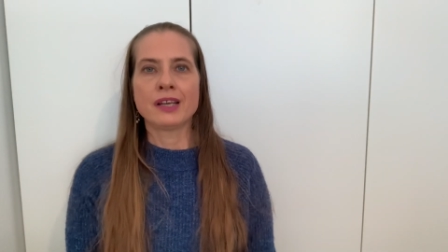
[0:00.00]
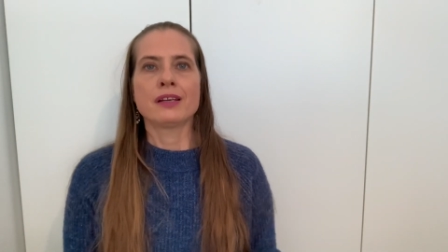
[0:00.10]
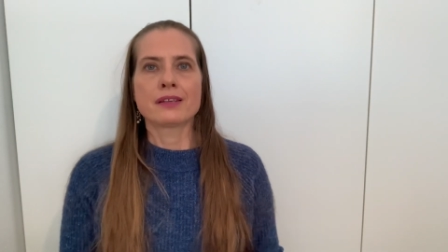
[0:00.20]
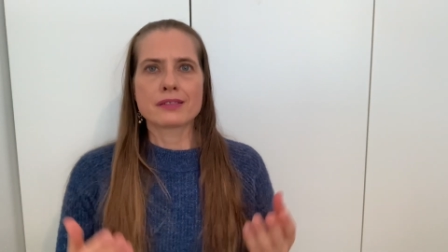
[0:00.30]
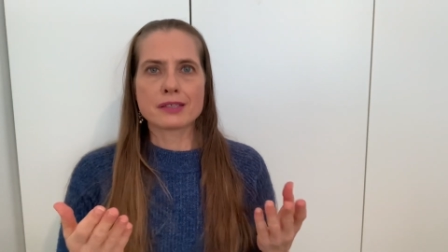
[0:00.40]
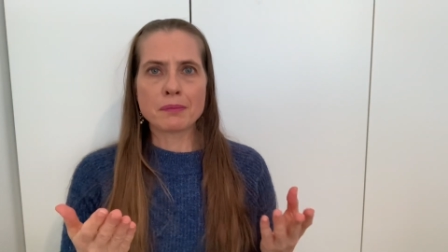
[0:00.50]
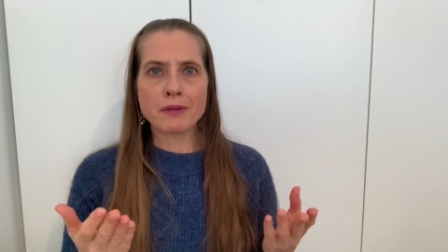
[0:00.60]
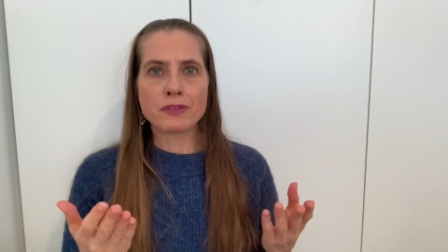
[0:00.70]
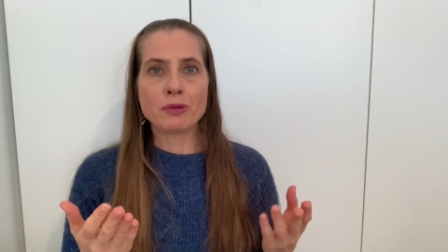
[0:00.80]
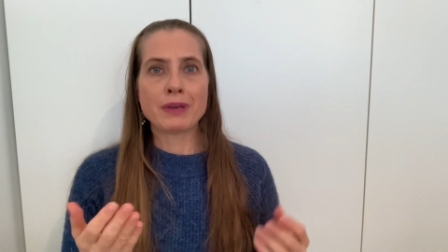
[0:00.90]
Some of
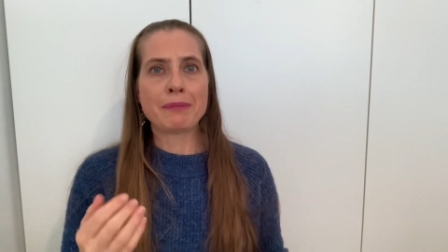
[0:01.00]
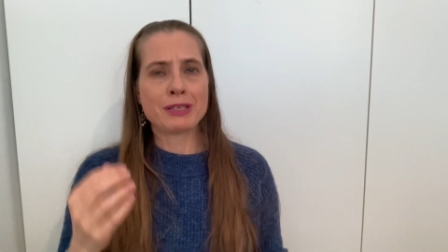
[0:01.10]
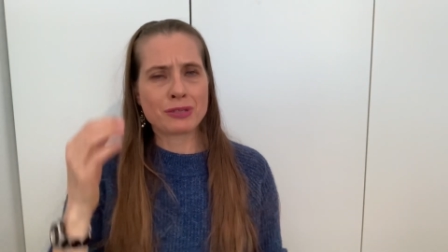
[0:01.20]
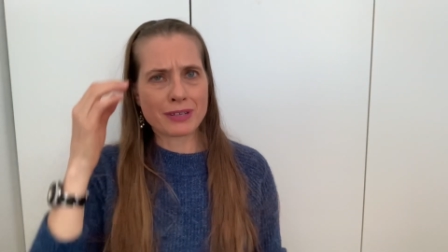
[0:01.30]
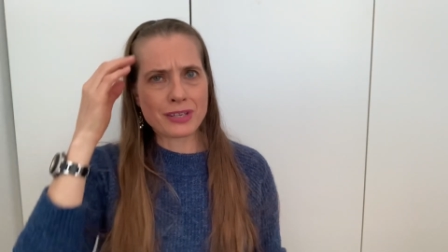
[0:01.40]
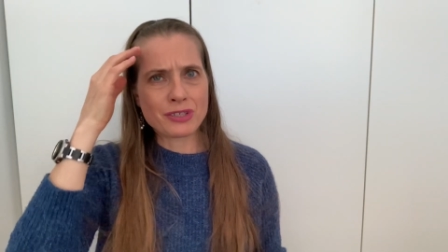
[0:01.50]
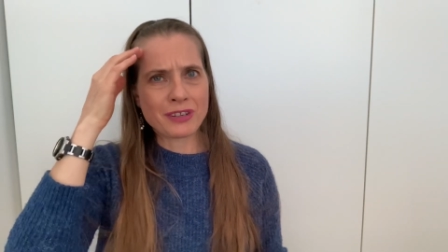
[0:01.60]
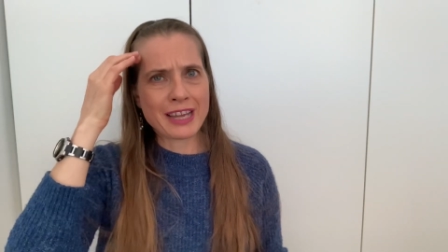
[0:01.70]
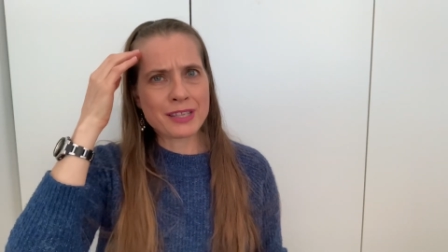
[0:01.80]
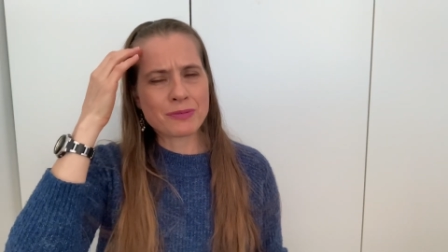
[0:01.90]
you may be scratching your
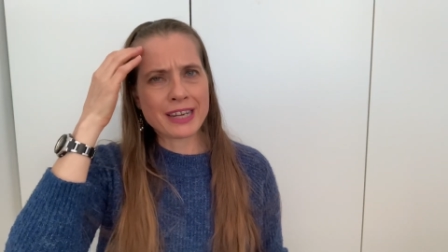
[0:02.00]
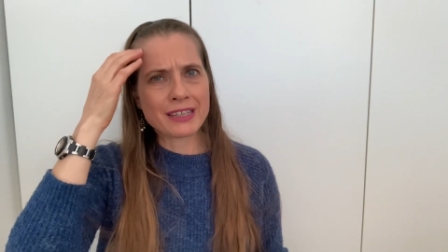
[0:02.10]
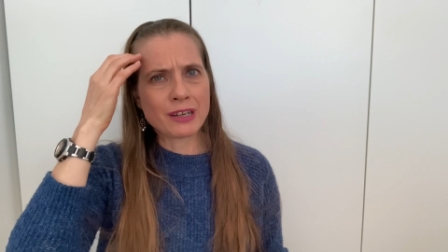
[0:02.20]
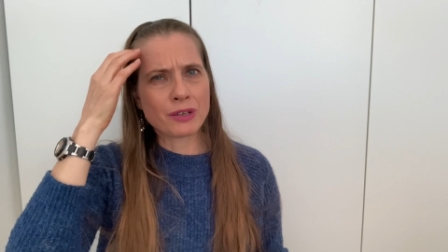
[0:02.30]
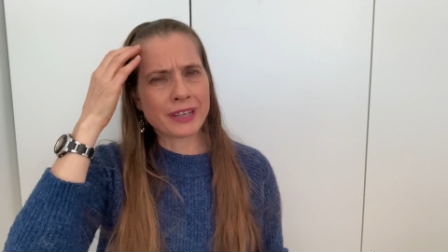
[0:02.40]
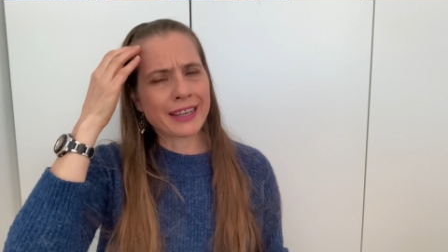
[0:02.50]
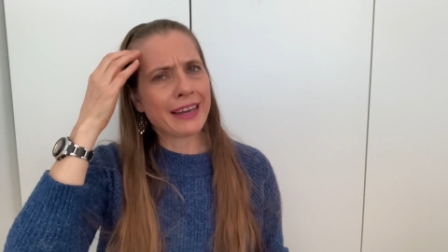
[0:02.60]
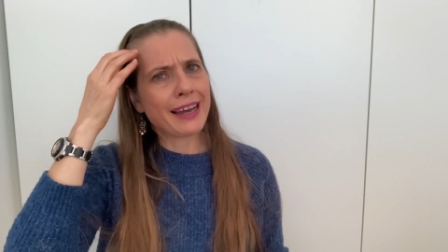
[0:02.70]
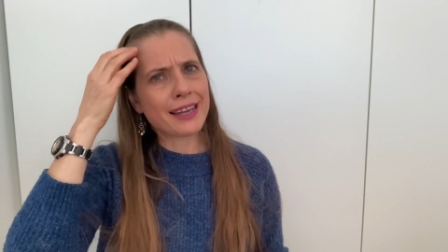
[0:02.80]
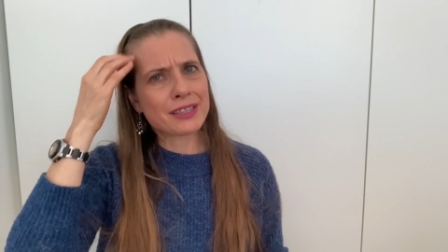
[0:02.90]
heads right now going,
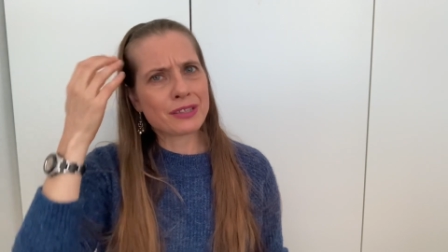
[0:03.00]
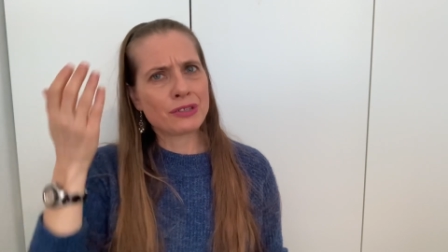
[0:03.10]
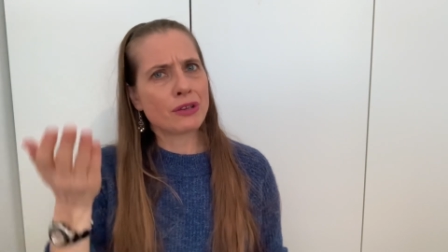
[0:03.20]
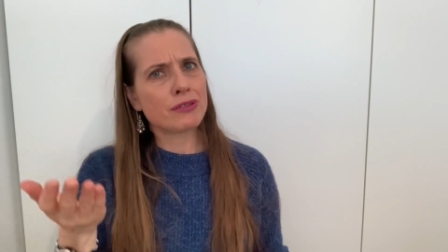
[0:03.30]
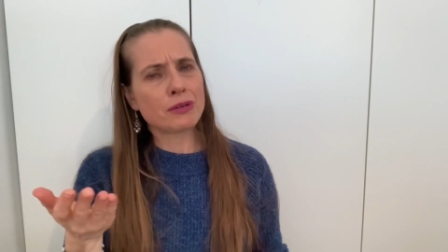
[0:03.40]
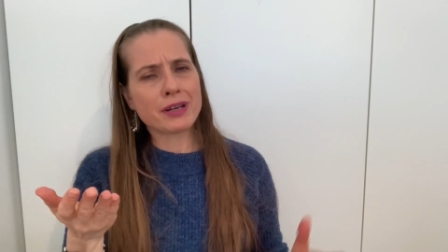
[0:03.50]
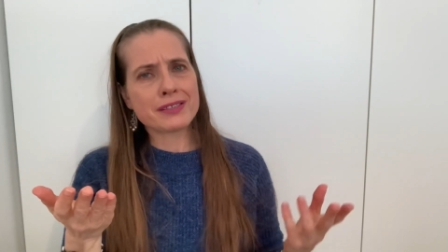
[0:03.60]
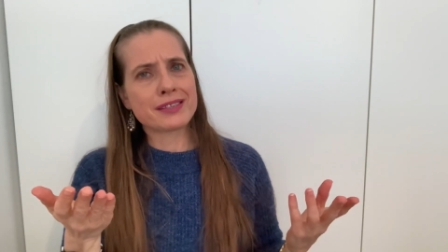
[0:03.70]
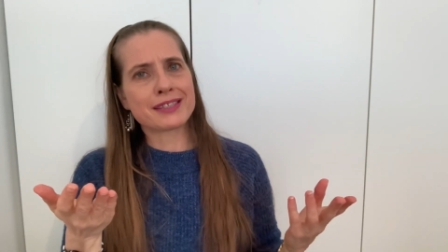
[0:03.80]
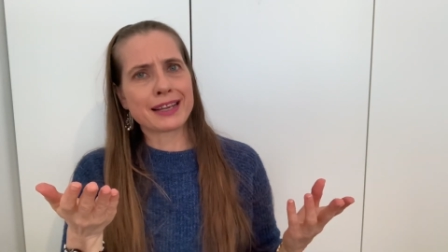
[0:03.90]
I didn't know there was
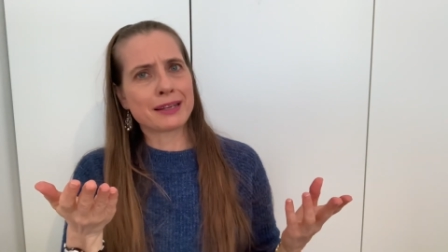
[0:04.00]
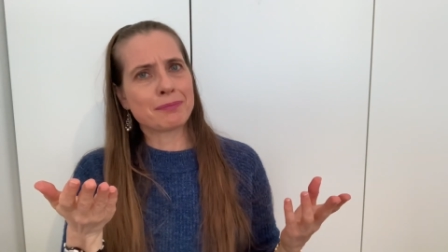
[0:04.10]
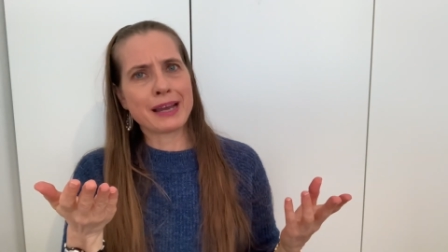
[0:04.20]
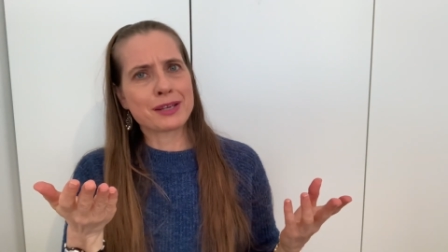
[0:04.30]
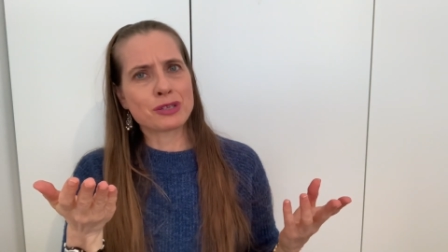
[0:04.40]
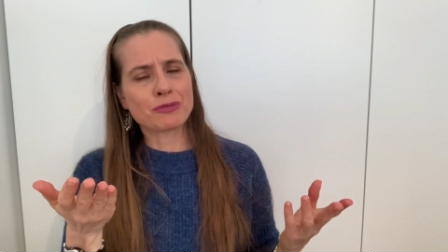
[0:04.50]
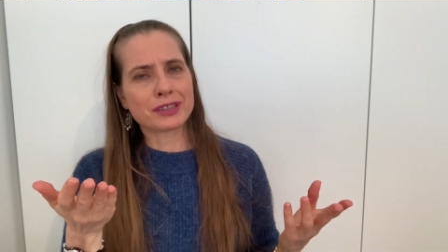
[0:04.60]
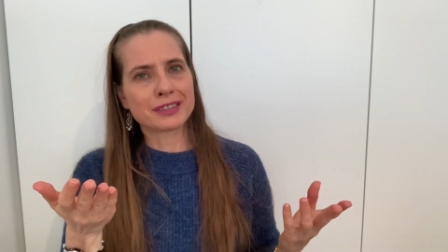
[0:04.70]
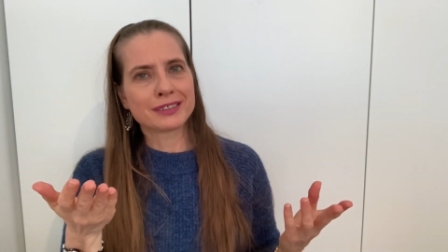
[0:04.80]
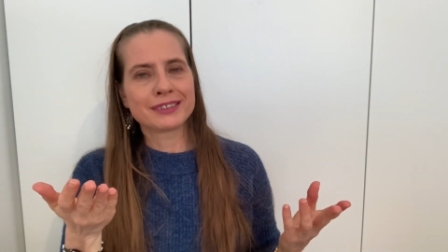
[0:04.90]
a second Passover.